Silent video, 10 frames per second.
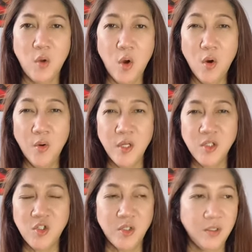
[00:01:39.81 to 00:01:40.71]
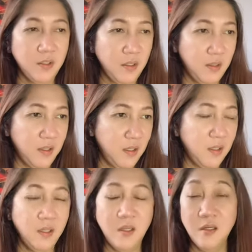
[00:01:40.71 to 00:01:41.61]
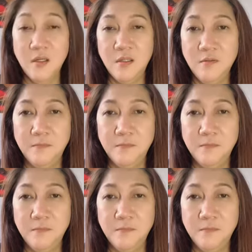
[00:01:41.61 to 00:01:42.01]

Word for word: orange thing here